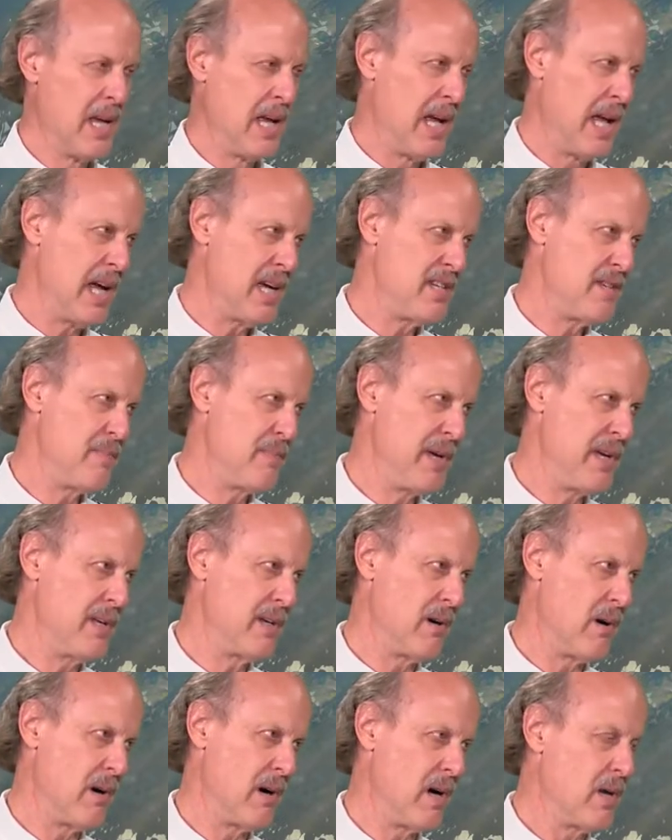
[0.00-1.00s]
has
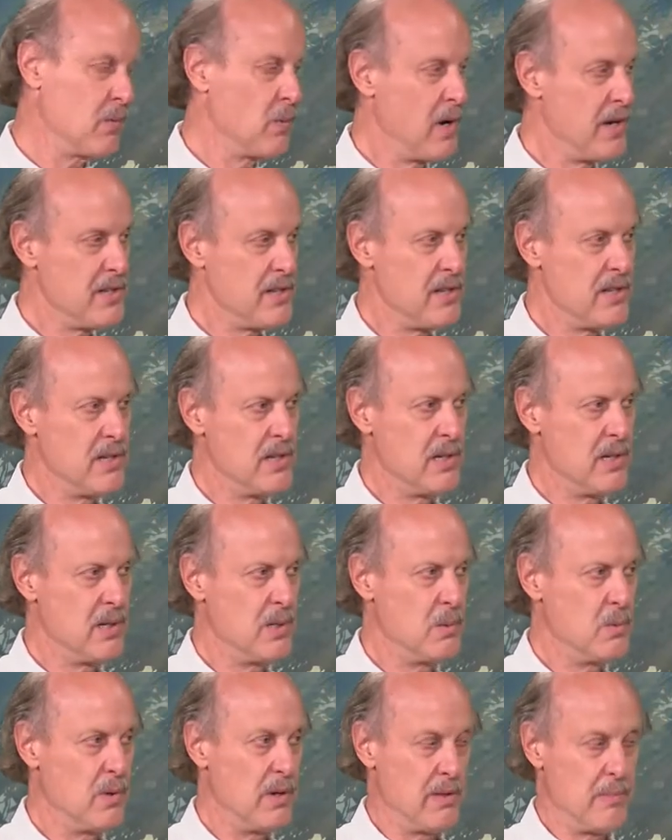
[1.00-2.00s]
been on what to
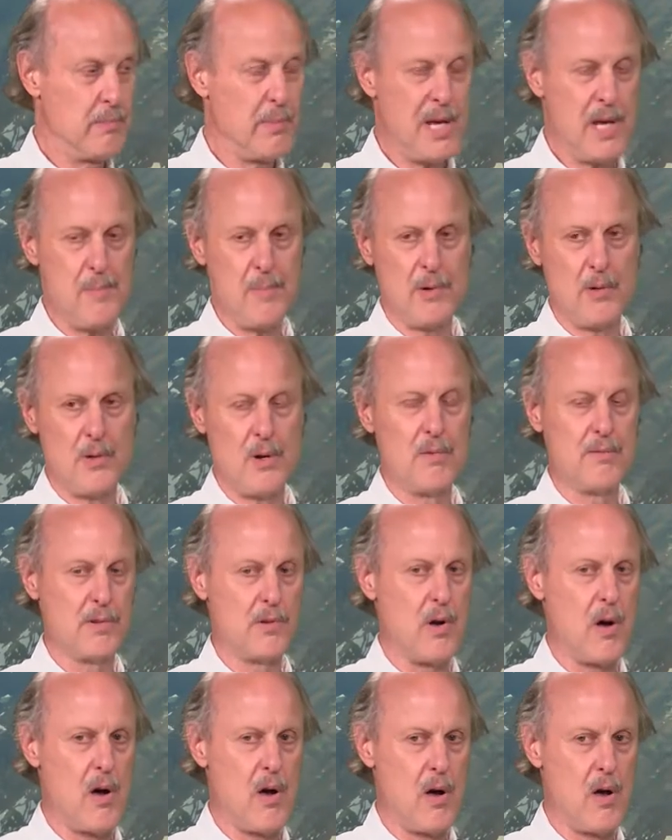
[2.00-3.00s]
do with people
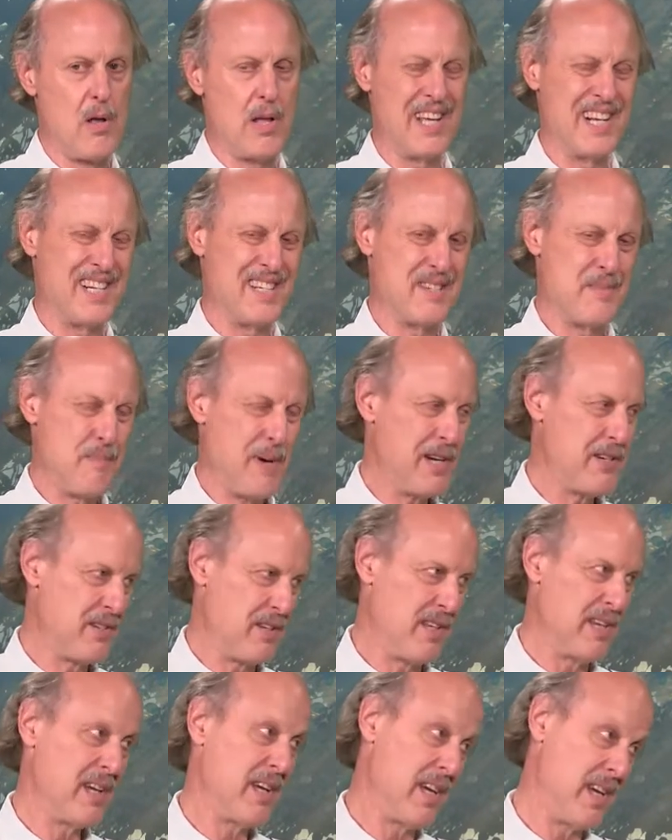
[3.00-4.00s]
overall, and
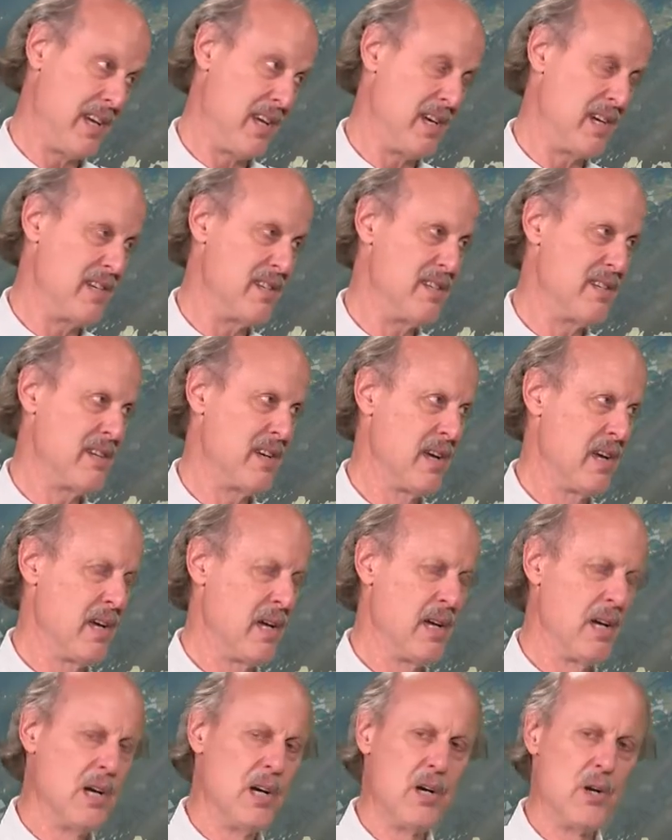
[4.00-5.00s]
especially kids,
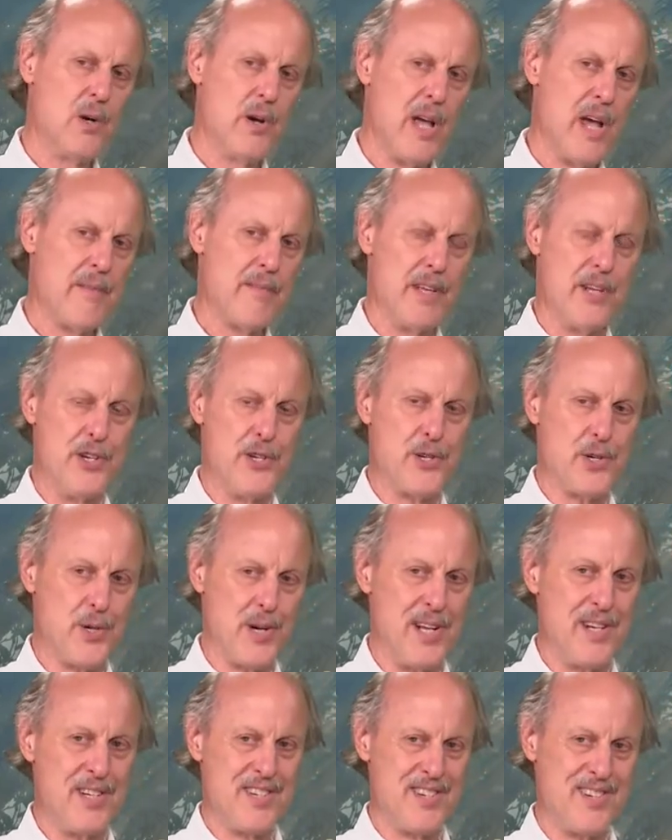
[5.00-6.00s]
who have
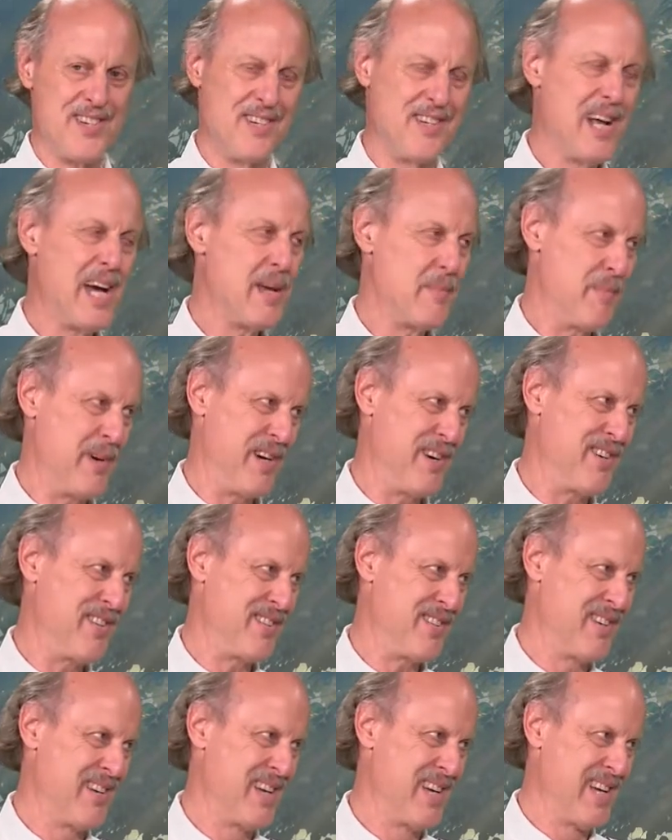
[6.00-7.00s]
entrenched
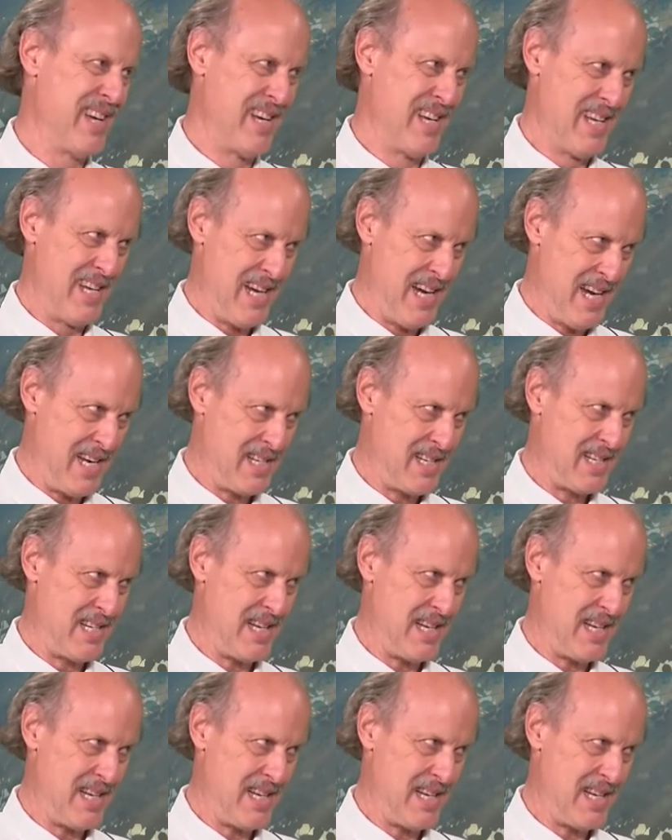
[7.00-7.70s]
nightmares. It's